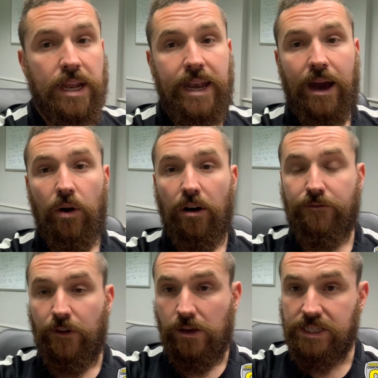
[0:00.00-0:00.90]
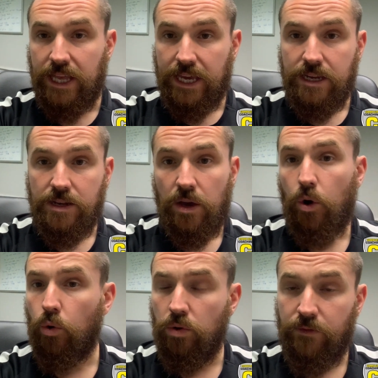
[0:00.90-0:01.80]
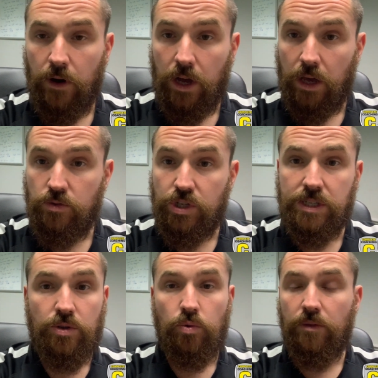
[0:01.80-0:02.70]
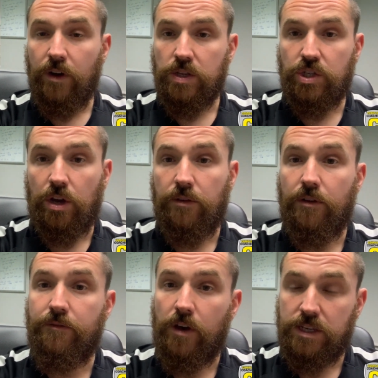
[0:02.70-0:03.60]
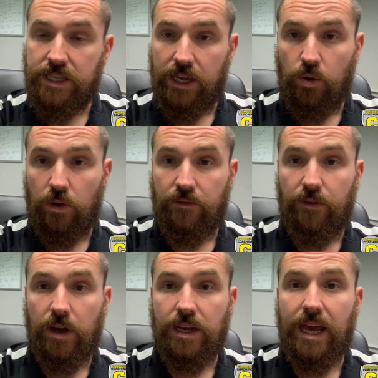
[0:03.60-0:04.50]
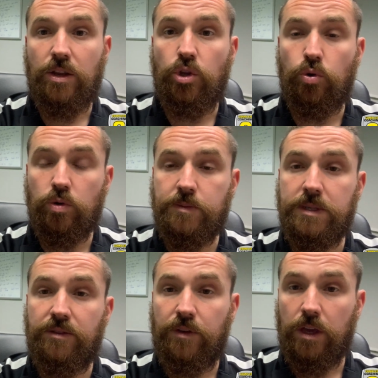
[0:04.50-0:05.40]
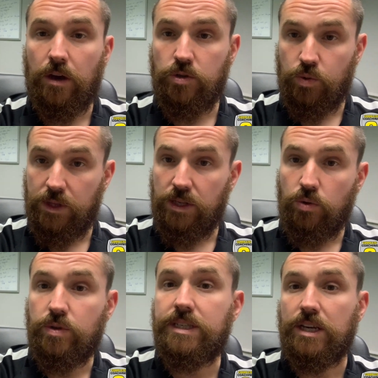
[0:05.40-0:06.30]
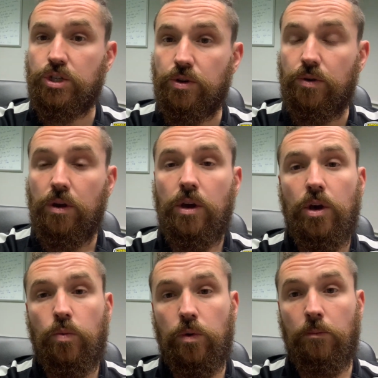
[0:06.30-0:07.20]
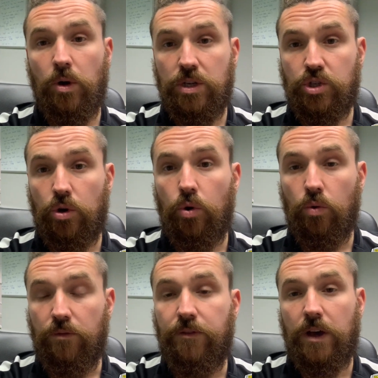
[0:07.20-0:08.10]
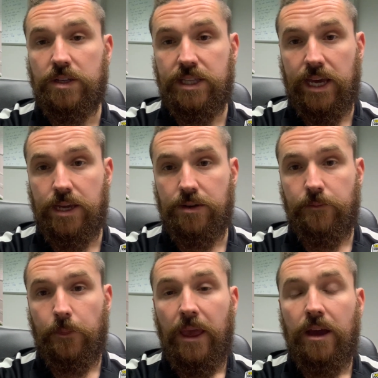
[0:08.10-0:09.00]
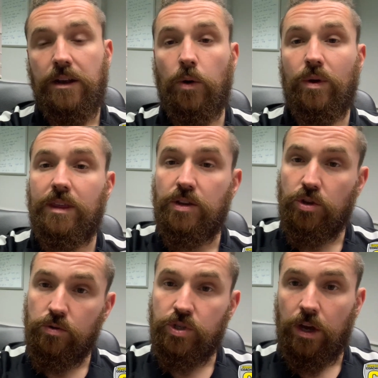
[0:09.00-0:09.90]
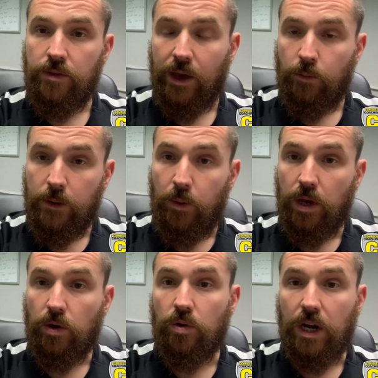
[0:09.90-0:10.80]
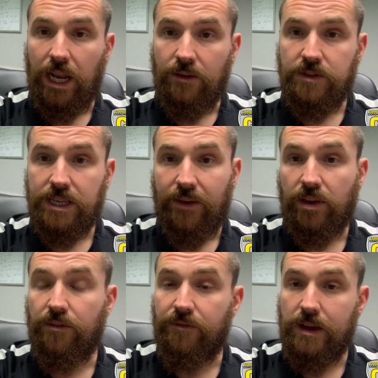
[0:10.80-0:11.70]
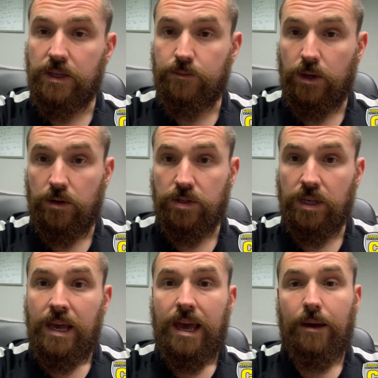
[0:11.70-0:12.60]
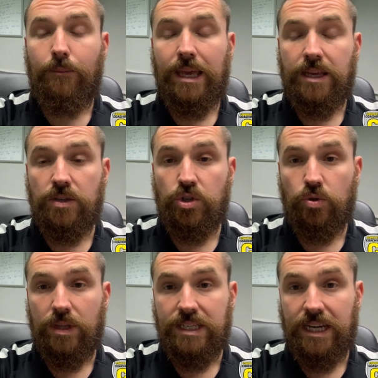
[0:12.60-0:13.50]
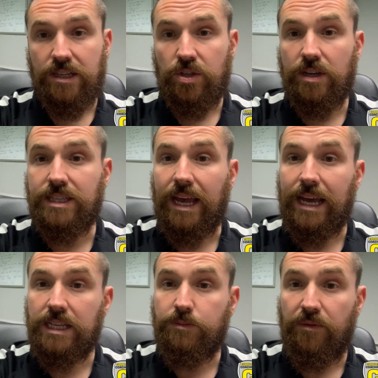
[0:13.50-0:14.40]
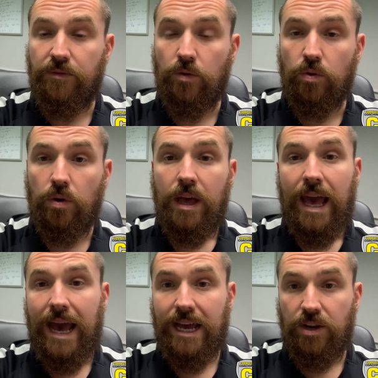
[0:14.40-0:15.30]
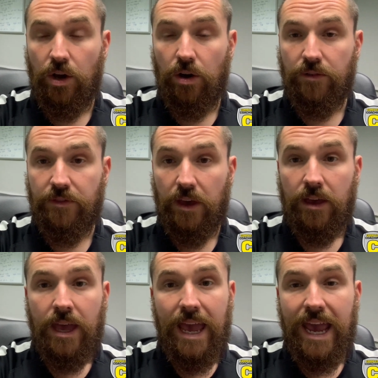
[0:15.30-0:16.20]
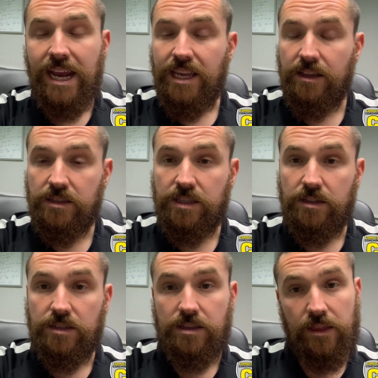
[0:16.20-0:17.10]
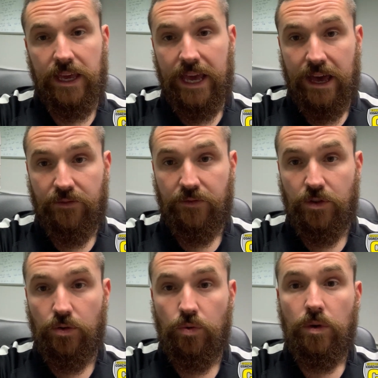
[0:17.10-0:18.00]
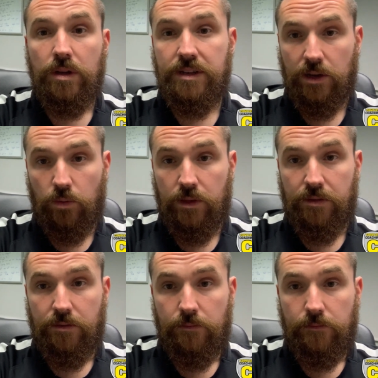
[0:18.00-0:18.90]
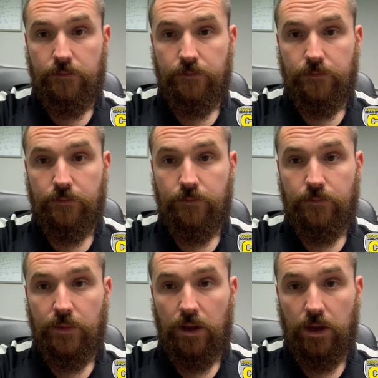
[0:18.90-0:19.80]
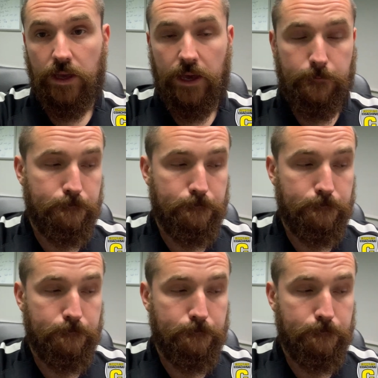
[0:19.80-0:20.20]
Now our first aid, all of our coaches and all of our staff are first aid qualified, and your specific coach within your session will monitor all first aid. Now when they do so, they will be putting on gloves, having a face mask and making sure they sanitize their hands before and after any incidents that they have to deal with. Okay.